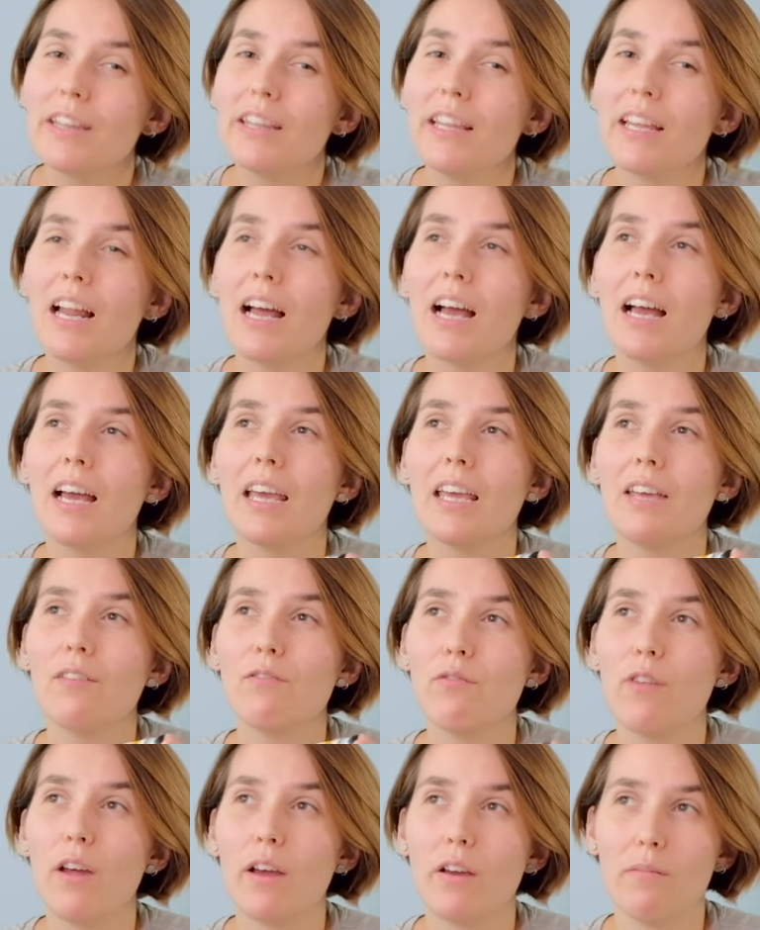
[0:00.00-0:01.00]
that I
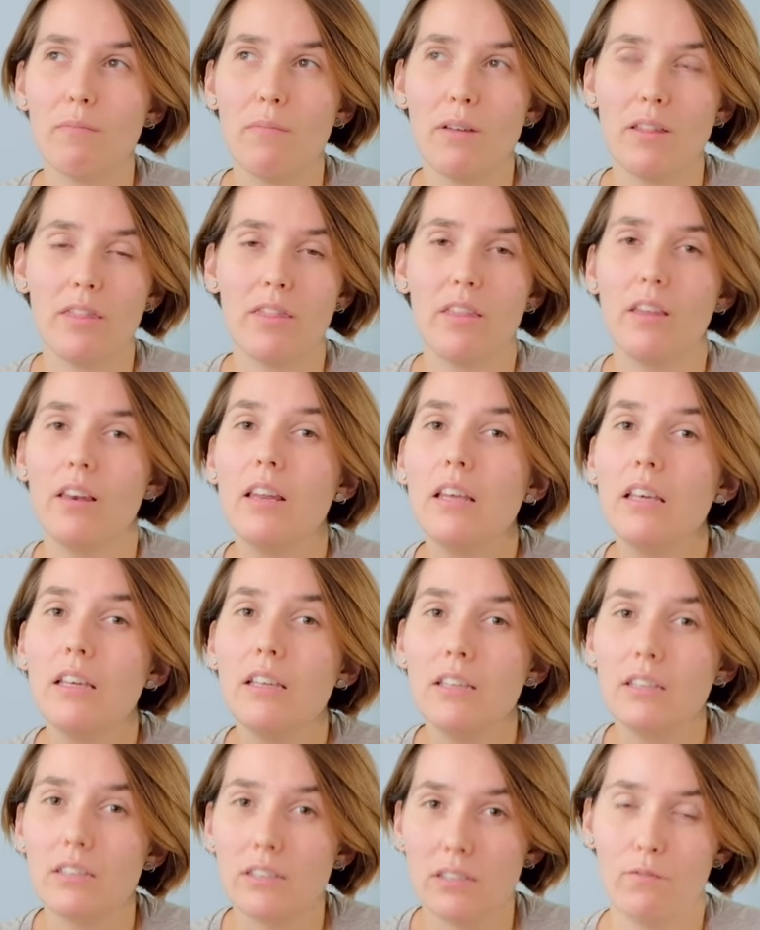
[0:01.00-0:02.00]
recommend the
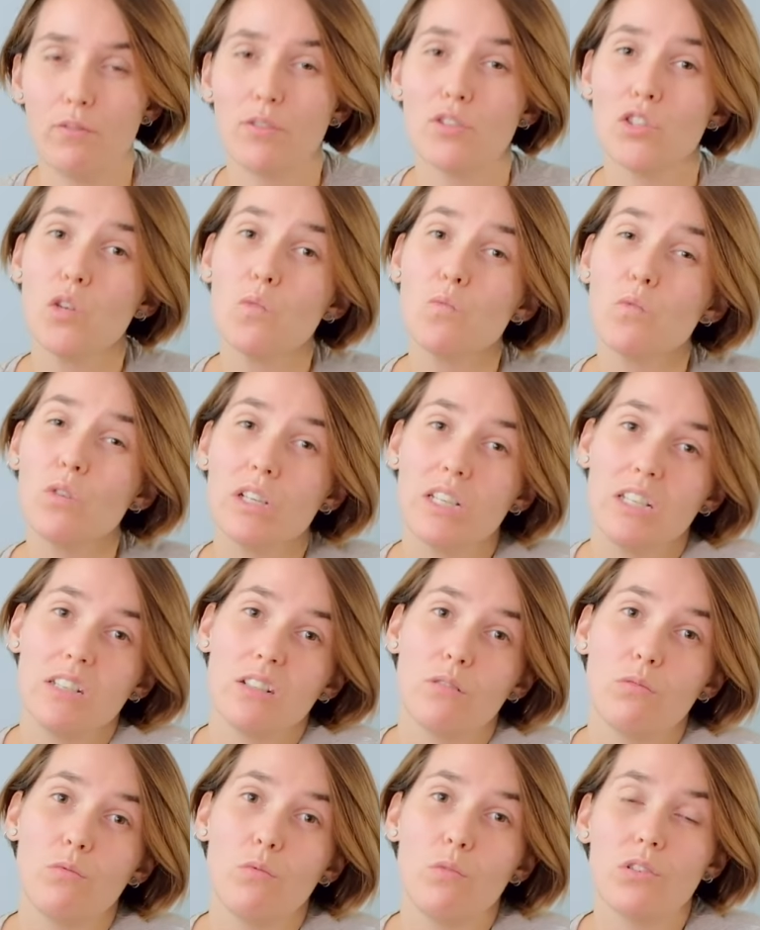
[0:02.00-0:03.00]
least for somebody
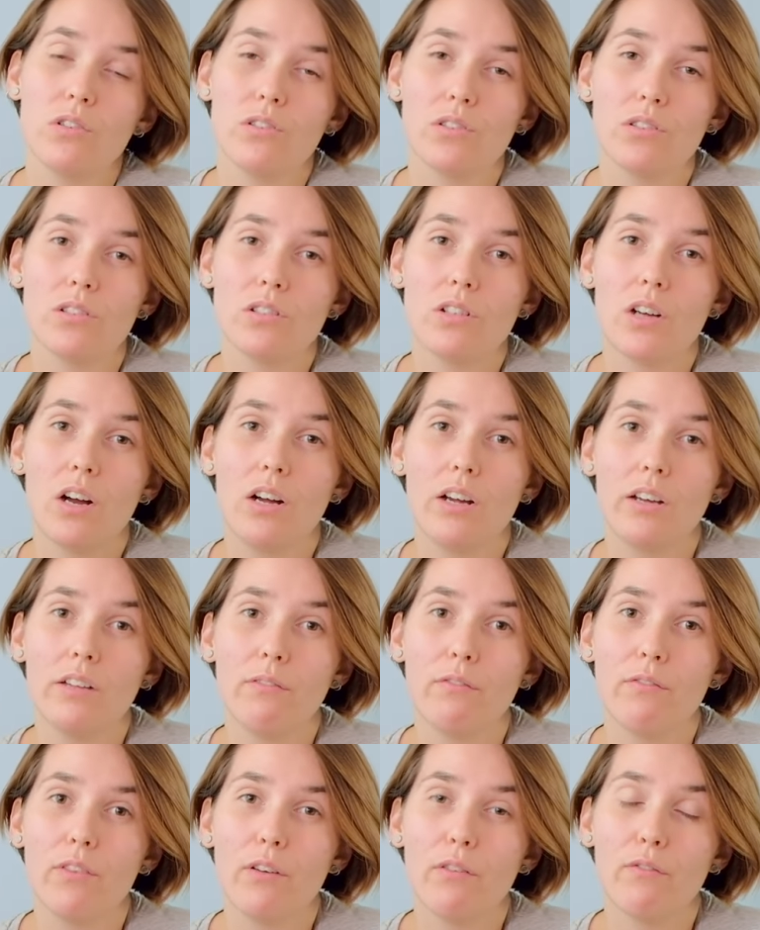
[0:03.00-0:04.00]
who wants to start
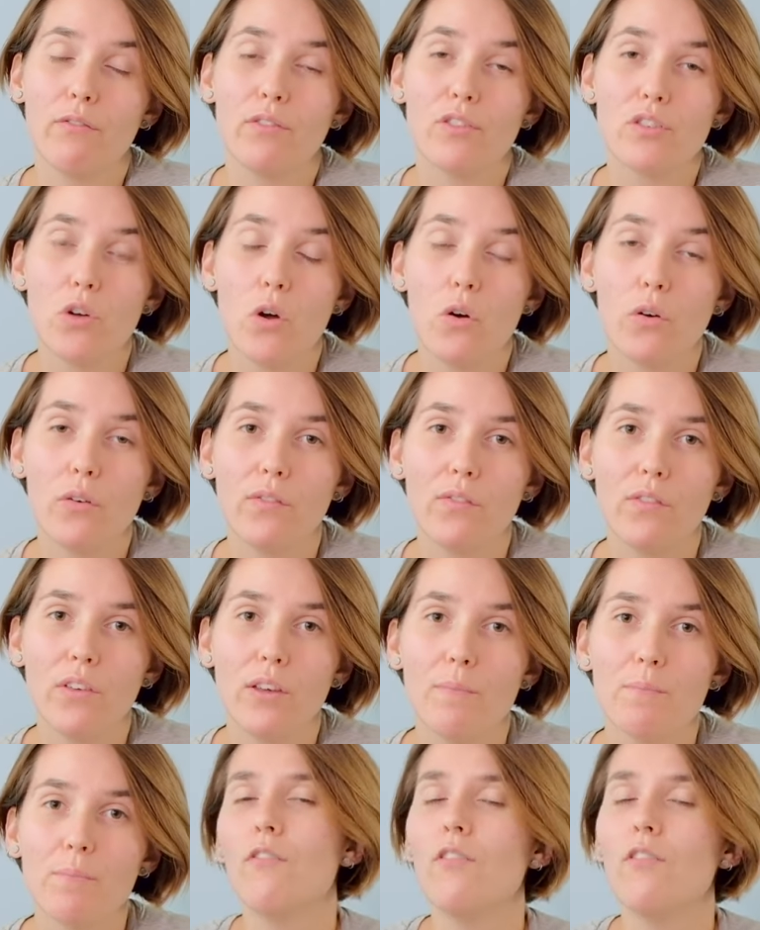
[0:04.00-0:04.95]
film photography.